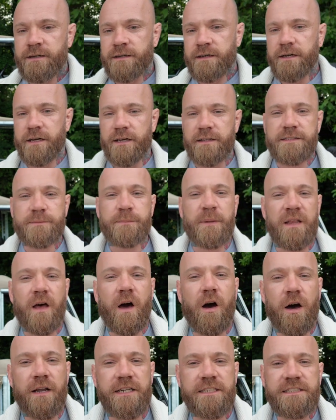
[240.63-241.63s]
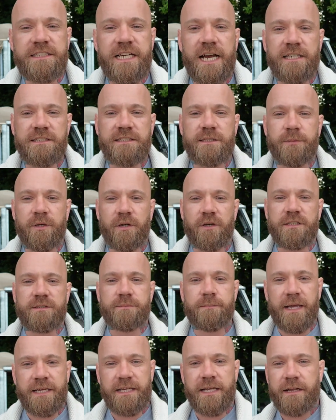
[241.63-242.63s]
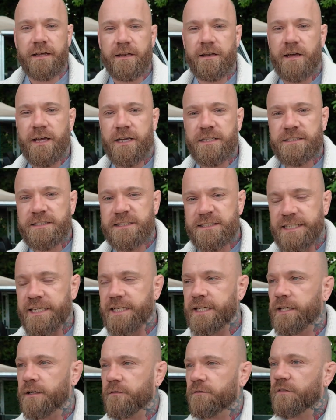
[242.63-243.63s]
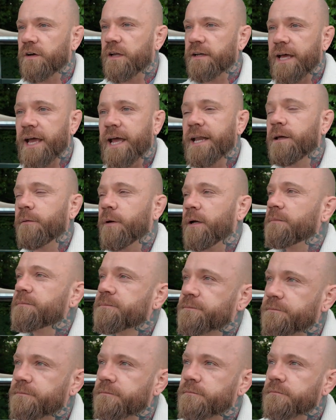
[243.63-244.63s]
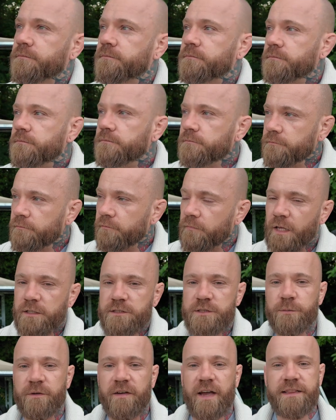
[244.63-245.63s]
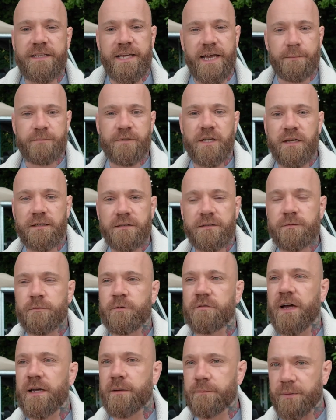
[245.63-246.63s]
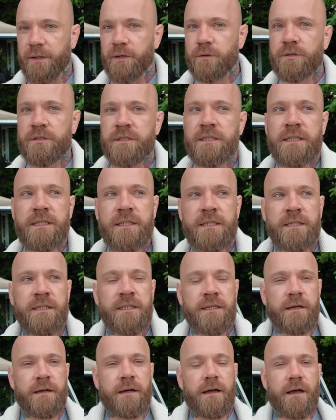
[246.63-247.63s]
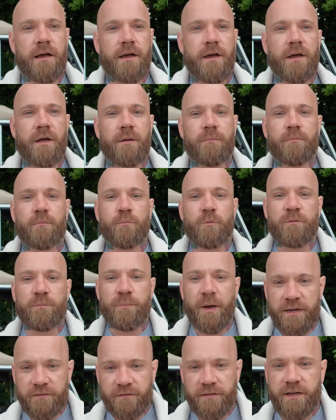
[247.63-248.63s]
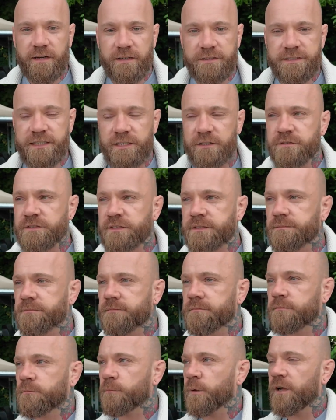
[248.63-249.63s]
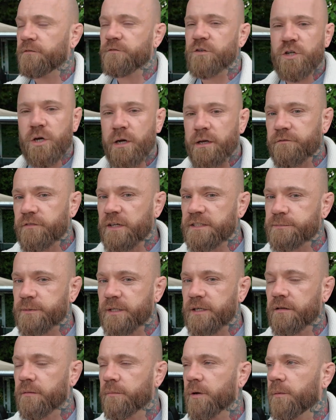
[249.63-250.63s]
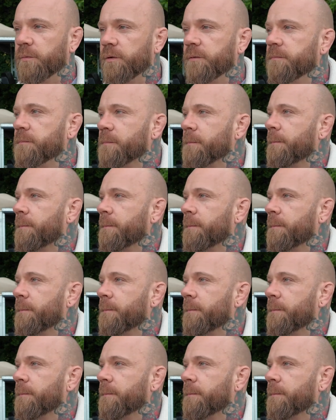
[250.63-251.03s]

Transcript: It's been the hardest challenge, to be honest, making it like sticky and fun. Anyway, so we had the app done. We've had it built. We've paid for that ourselves. We have no investment at the moment.